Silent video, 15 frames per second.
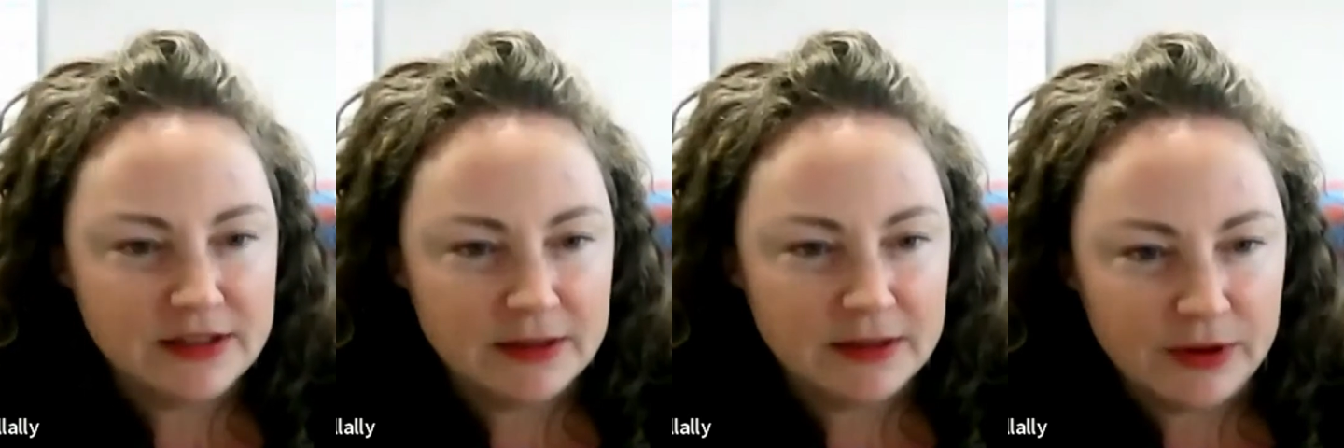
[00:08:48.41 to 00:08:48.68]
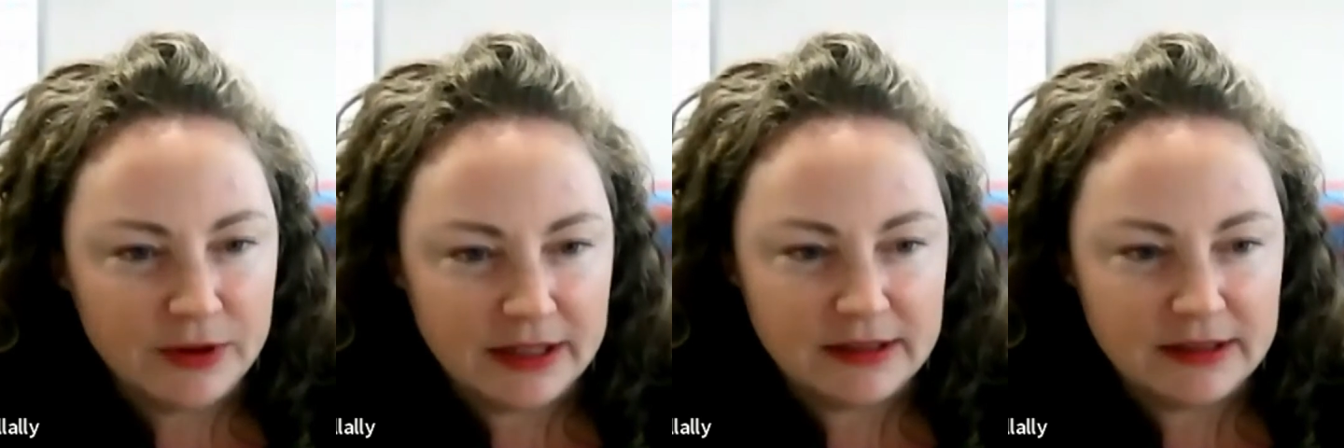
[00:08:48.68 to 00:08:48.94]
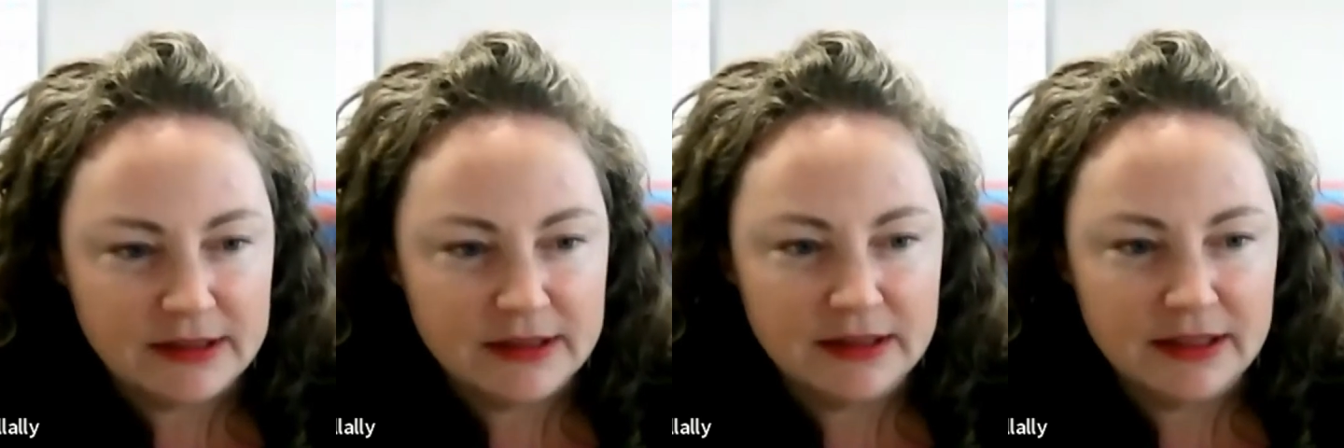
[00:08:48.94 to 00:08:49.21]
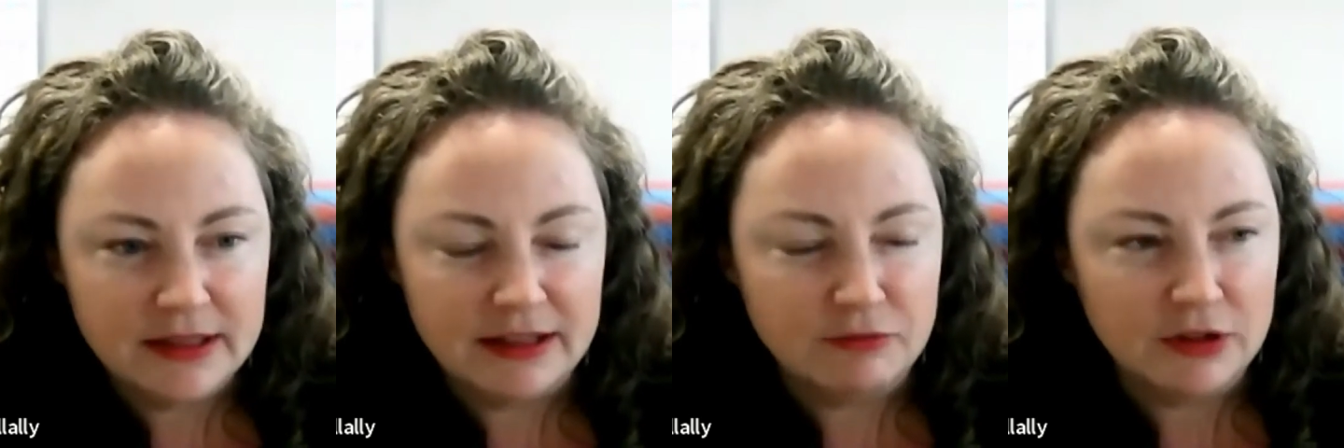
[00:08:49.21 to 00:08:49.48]

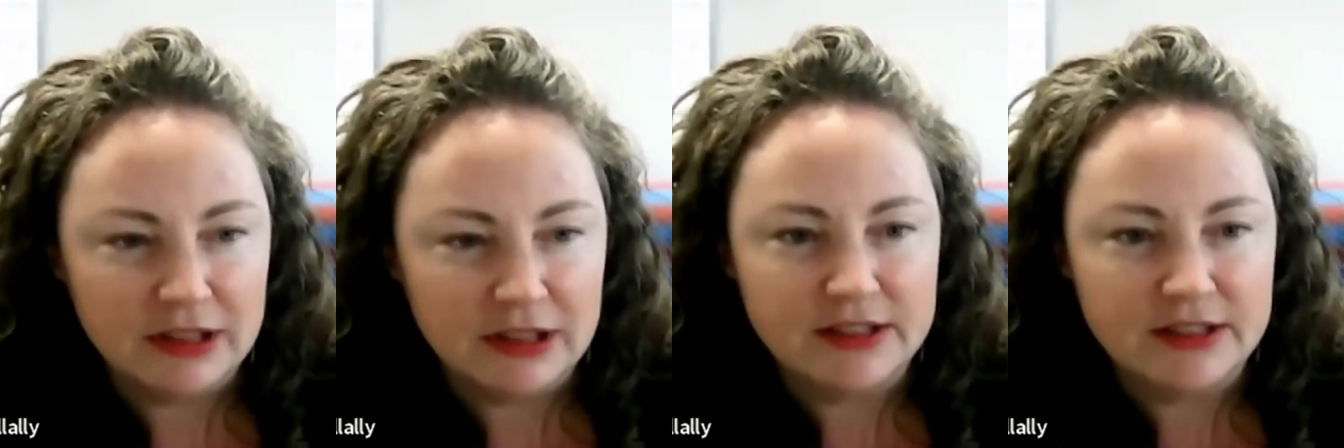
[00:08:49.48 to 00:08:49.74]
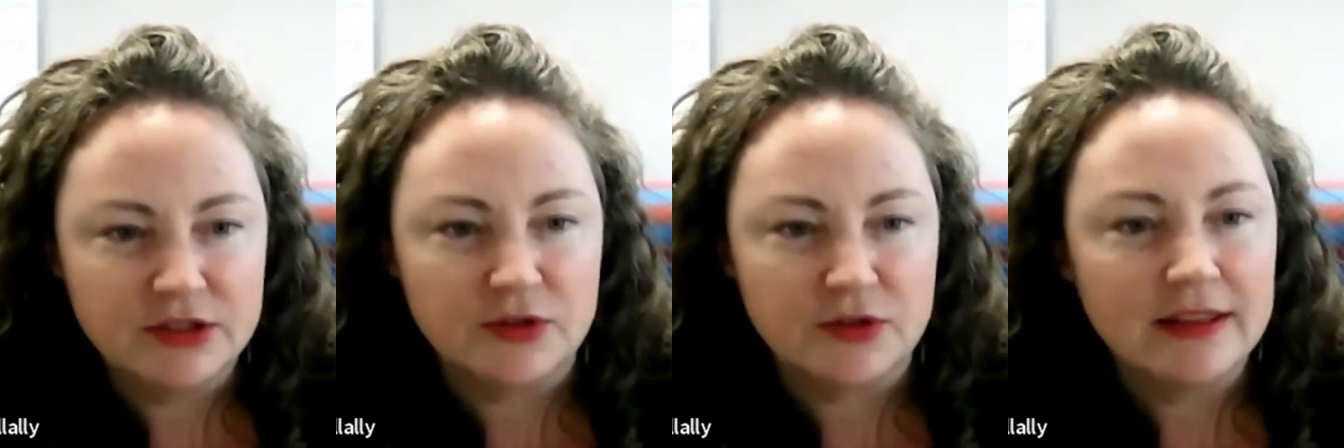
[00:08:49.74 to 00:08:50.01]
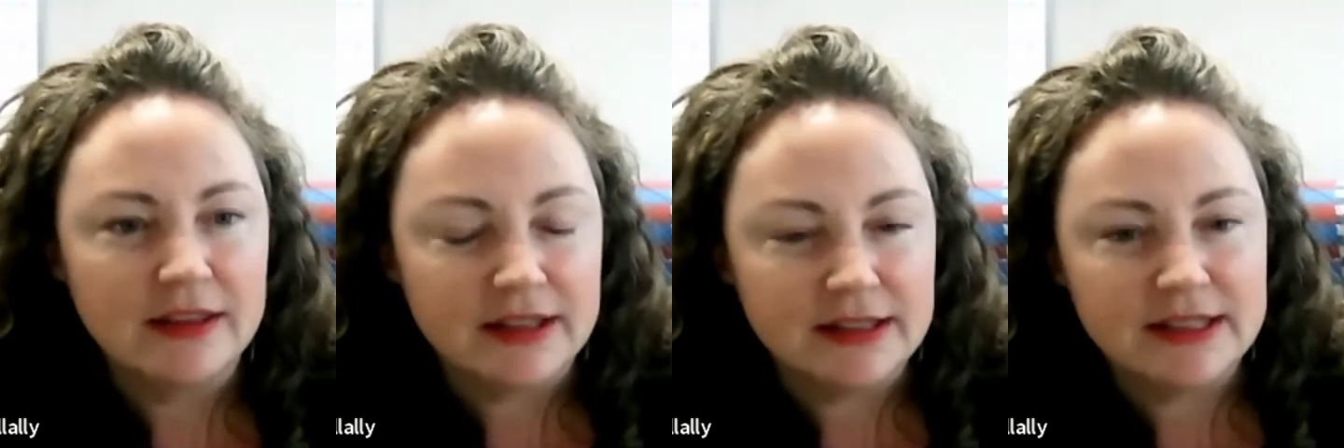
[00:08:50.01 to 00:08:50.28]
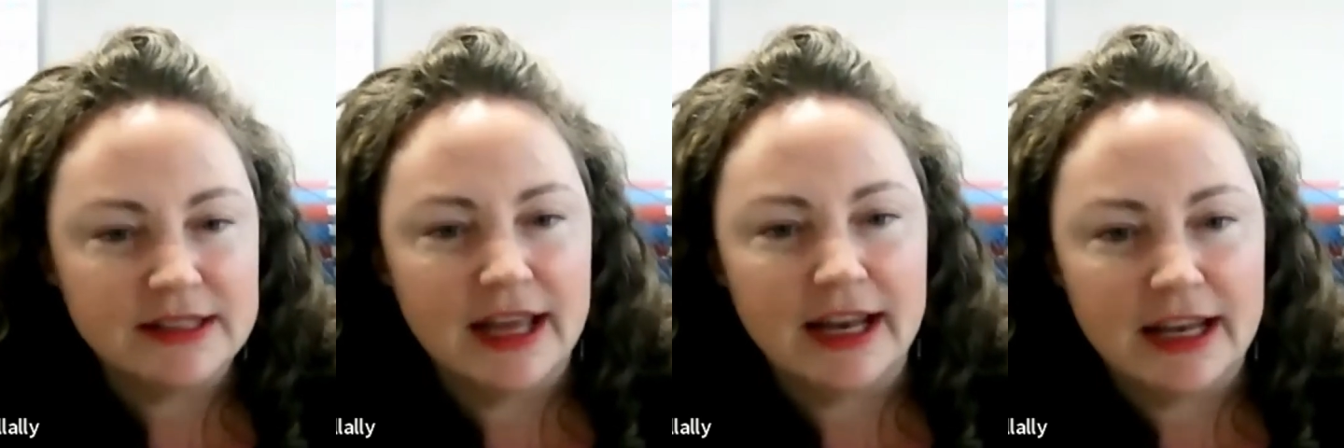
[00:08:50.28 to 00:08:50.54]
It really strengthens
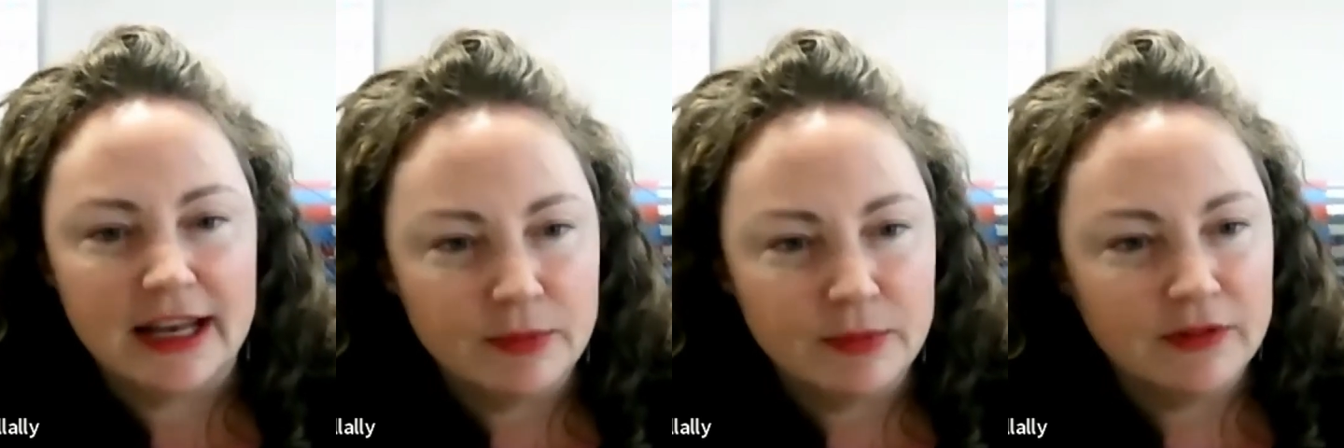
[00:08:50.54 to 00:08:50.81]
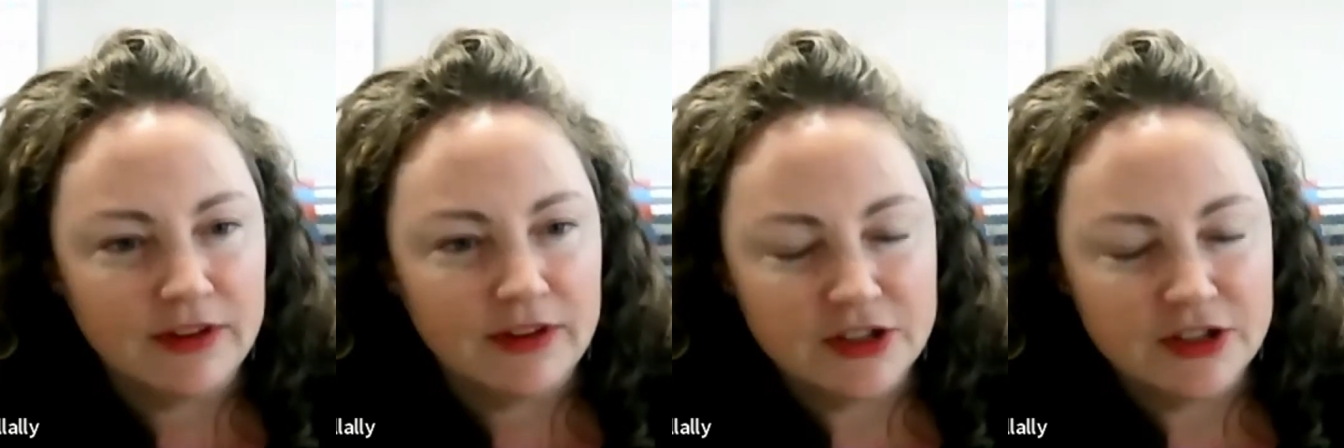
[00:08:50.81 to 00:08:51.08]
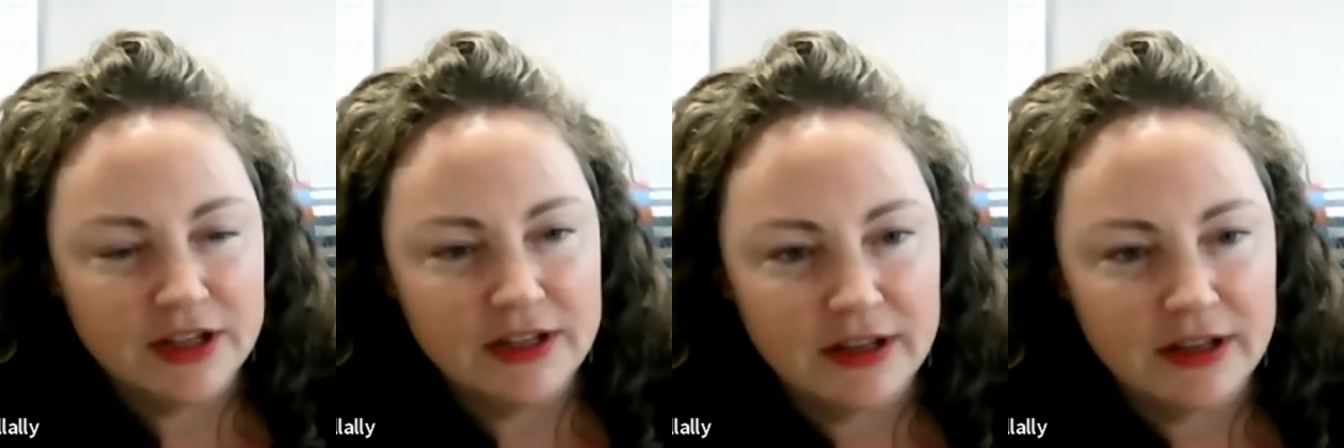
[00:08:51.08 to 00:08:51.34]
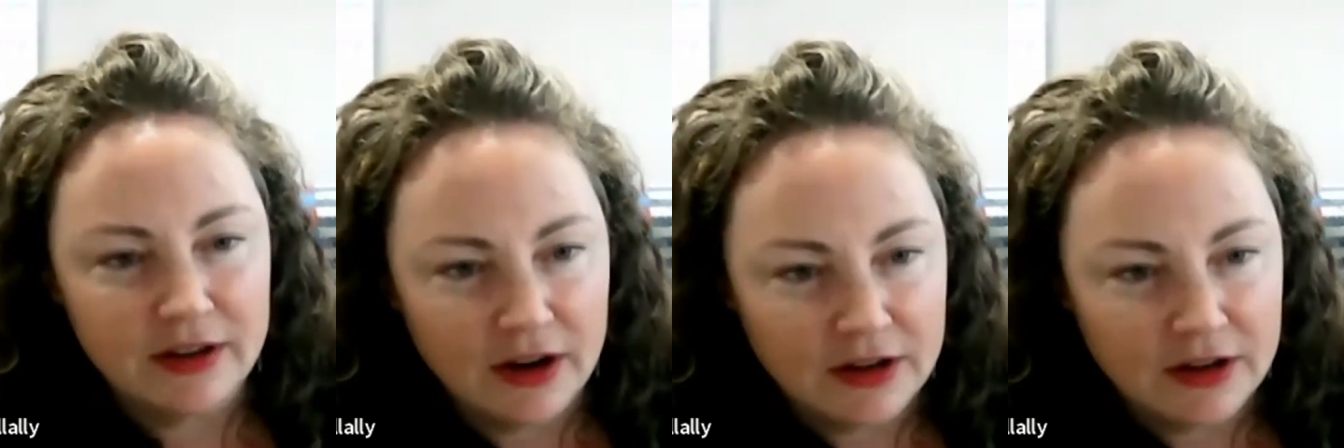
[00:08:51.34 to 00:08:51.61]
any profession, and
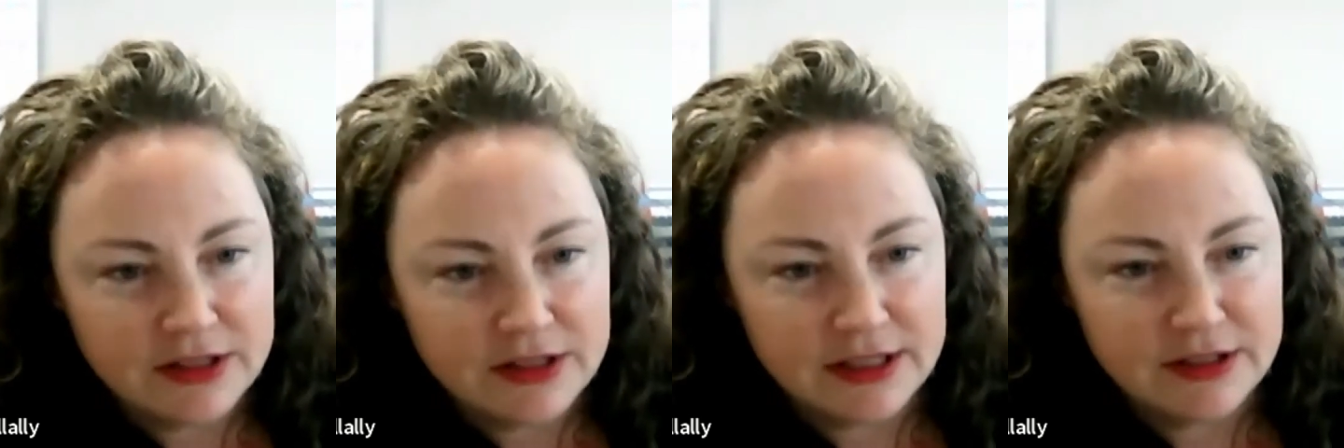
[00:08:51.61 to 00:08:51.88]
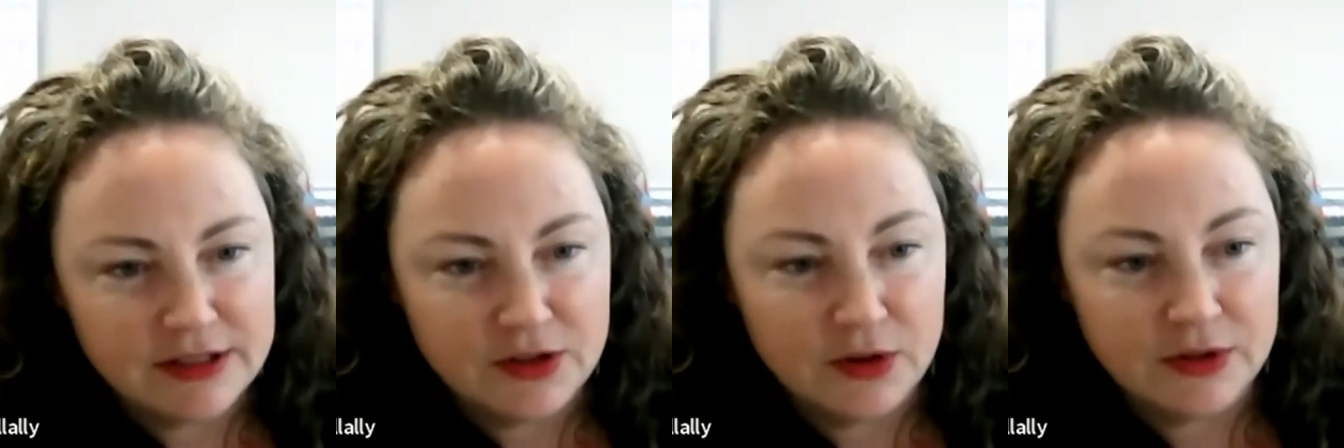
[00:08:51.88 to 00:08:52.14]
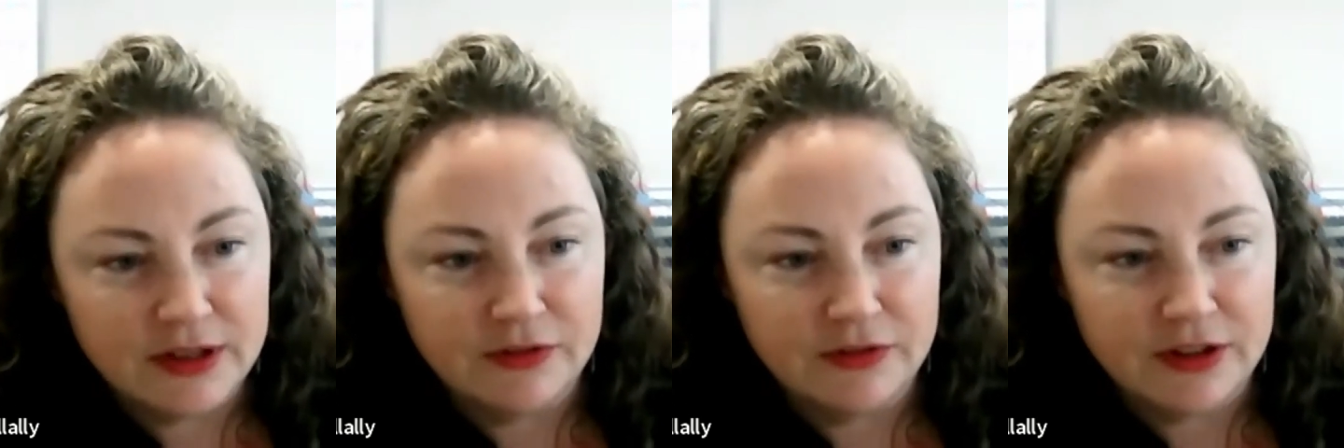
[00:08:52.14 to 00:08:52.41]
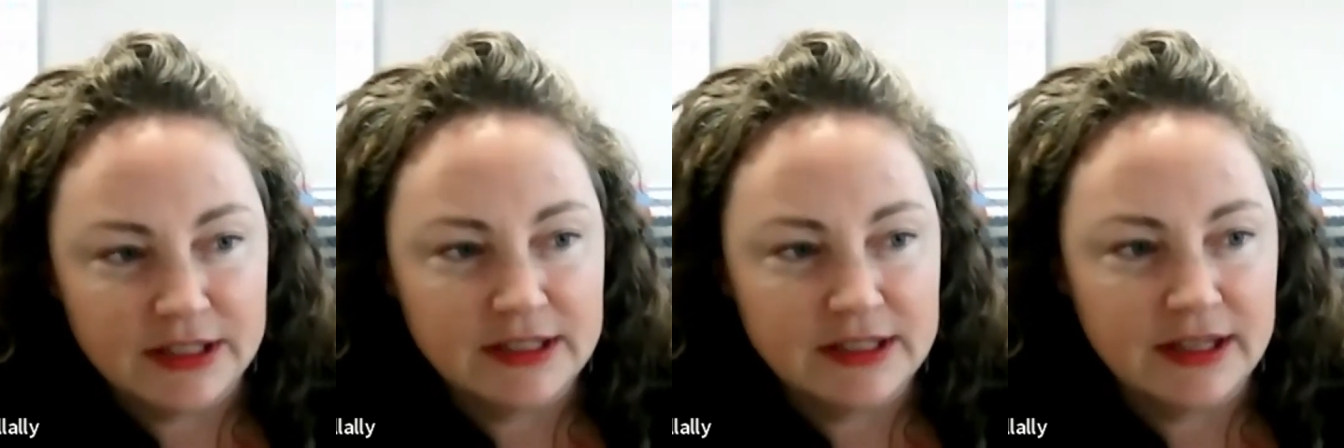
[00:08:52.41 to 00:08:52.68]
ours is no different.